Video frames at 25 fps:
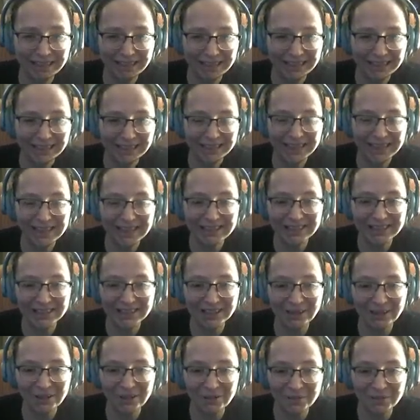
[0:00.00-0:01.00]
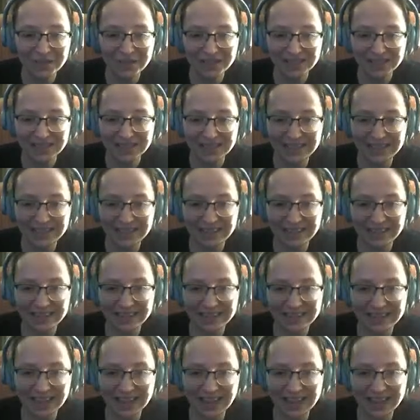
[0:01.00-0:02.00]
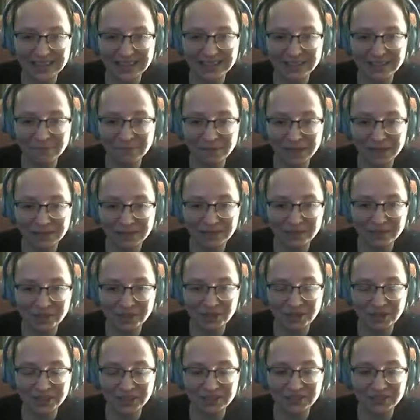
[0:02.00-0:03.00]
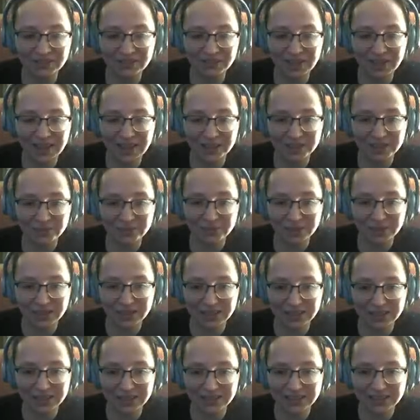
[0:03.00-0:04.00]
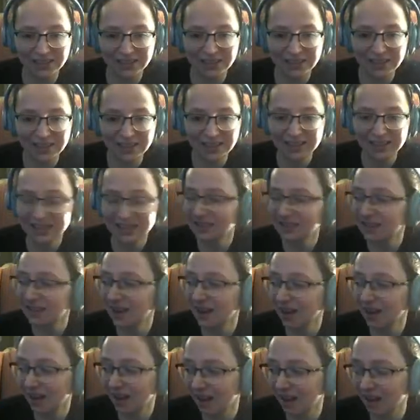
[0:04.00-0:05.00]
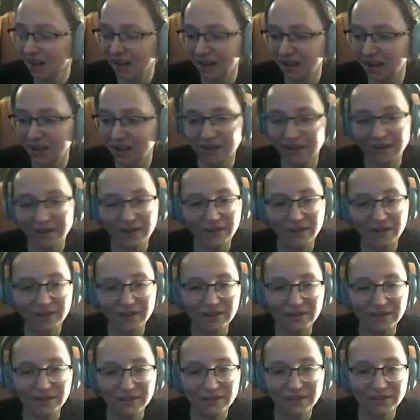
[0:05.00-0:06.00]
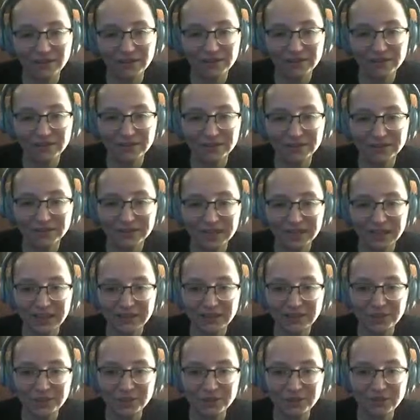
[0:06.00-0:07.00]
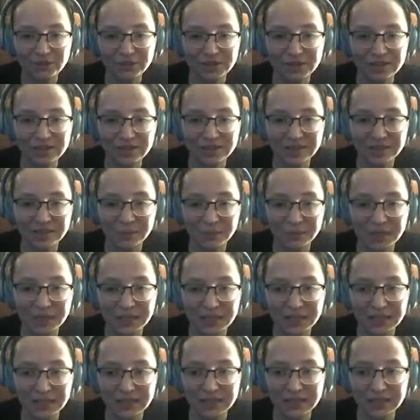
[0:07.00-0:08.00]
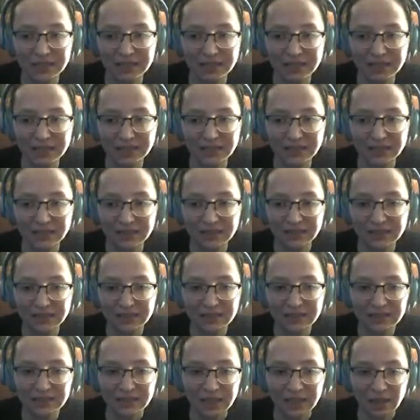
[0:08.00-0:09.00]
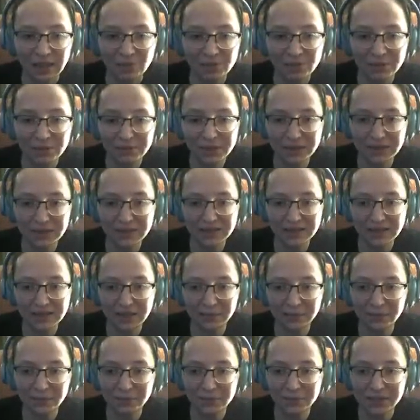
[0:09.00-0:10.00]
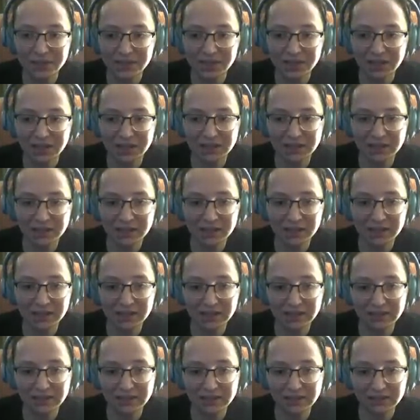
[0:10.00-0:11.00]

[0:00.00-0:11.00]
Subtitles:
That's so misleading because it has the buttons you can interact with. No! How could you do this to me? I want to beat this game in one sitting.